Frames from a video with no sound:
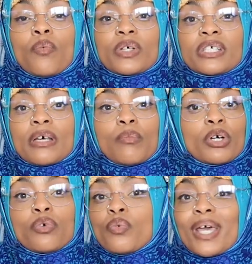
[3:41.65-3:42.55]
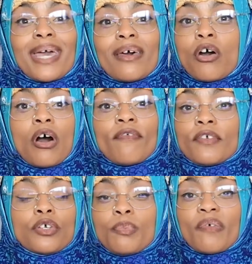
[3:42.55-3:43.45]
with someone who can't
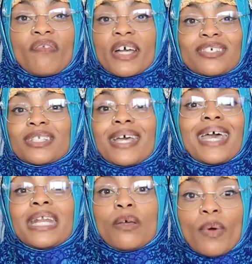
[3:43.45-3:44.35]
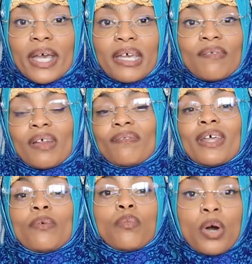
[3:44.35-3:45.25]
offer you perfection anyway, even if
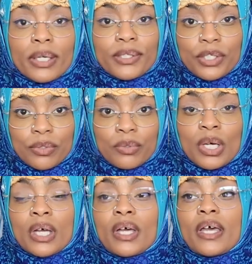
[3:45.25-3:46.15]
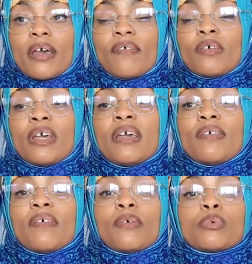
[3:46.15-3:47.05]
they wanted to.
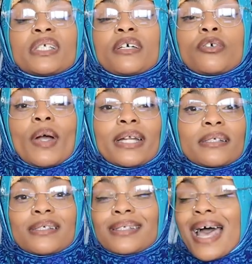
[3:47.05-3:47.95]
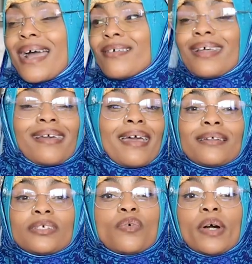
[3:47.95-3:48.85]
Even if it was their greatest desire, they
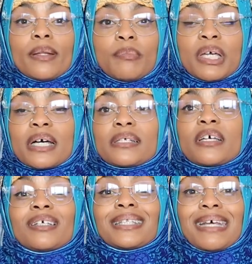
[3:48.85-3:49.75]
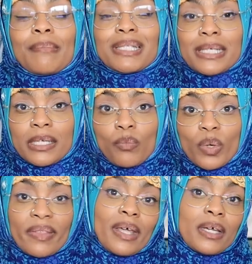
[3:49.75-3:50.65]
can't do it because they're limited in
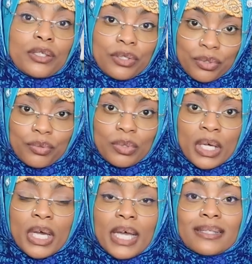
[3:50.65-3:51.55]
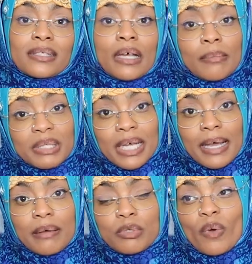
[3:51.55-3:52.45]
what they can do. And
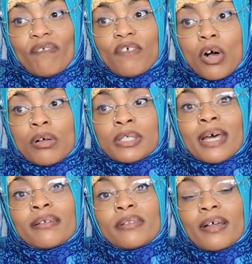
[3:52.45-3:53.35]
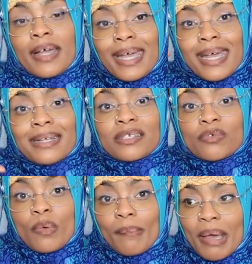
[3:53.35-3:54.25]
sometimes what falls out of their hands
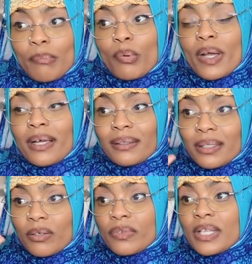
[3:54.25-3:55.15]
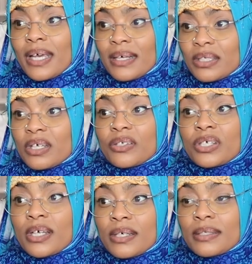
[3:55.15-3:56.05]
is remembering little things
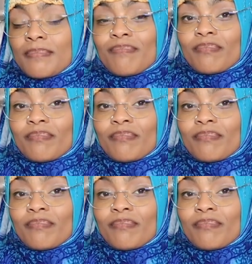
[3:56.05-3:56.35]
such as,